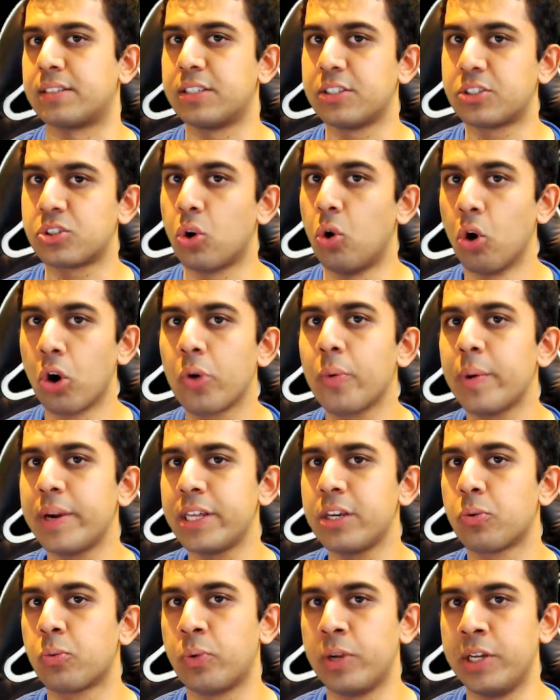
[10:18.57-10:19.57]
It's already
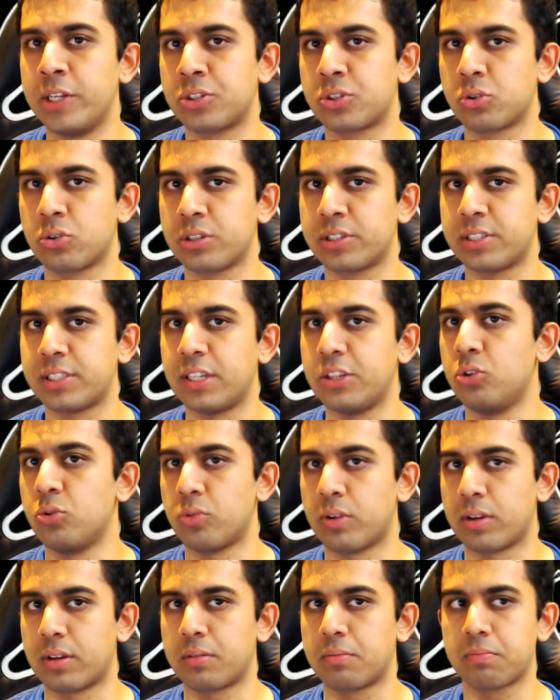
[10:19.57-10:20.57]
a resource that you,
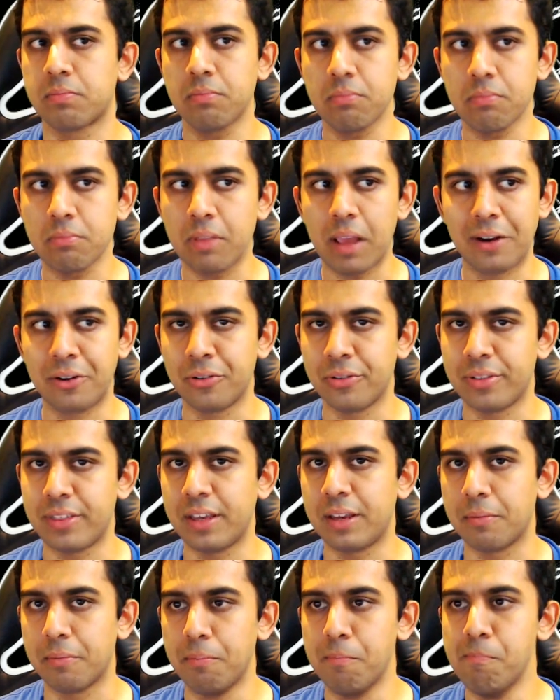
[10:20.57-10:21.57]
I don't
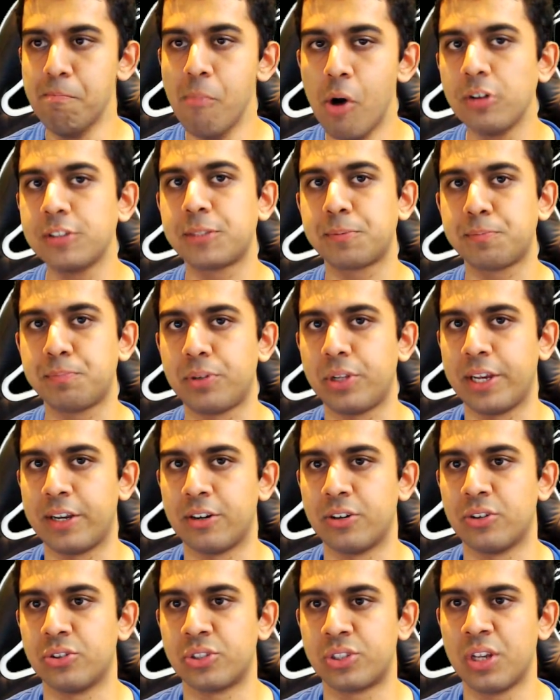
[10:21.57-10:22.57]
think most
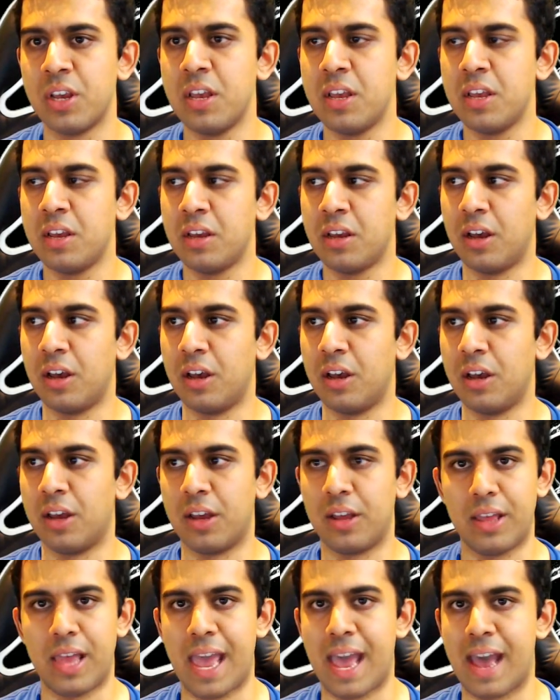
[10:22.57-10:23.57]
players uh,
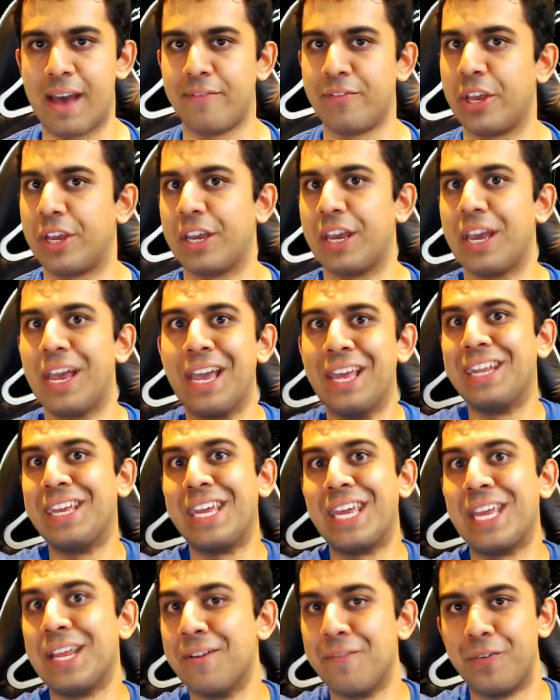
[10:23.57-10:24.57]
have like an
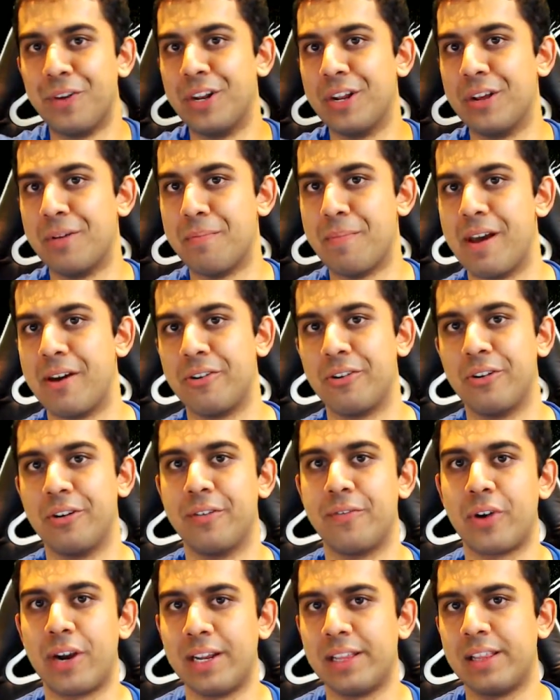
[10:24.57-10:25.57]
infinite amount of, right?